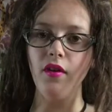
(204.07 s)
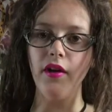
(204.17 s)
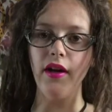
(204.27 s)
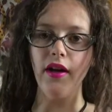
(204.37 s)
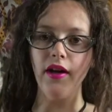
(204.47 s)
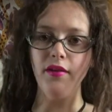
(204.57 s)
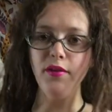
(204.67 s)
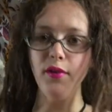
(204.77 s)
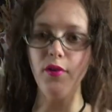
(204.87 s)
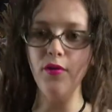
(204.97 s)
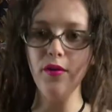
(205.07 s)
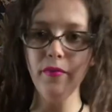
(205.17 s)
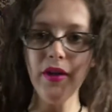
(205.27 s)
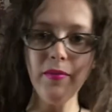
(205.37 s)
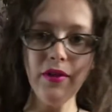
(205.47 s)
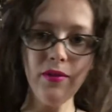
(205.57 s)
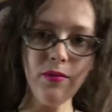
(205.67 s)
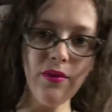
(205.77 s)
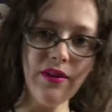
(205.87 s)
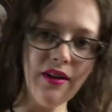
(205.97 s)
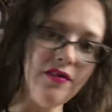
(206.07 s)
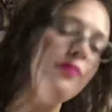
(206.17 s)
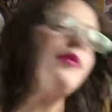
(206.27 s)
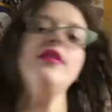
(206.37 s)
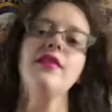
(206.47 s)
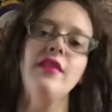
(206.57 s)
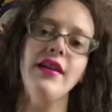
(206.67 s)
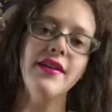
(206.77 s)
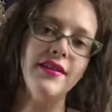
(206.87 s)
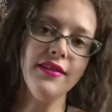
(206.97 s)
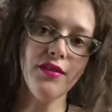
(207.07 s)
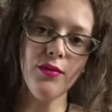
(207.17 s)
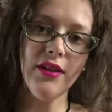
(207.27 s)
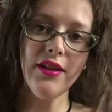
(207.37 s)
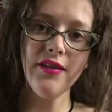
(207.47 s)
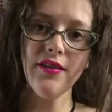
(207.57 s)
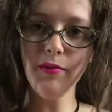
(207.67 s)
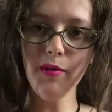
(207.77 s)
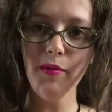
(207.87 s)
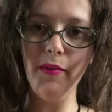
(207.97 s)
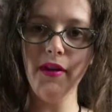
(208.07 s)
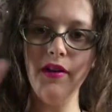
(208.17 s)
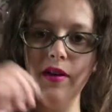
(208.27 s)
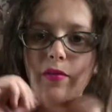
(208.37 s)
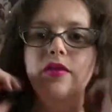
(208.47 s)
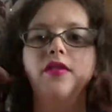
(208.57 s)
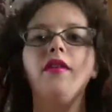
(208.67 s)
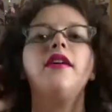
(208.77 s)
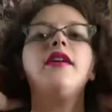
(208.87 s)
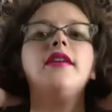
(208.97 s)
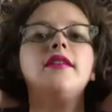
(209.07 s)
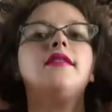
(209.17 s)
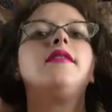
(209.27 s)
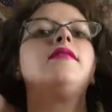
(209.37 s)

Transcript: Okay, I don't know, maybe we'll have better lighting this way. I'm gonna put my hair up, sorry guys.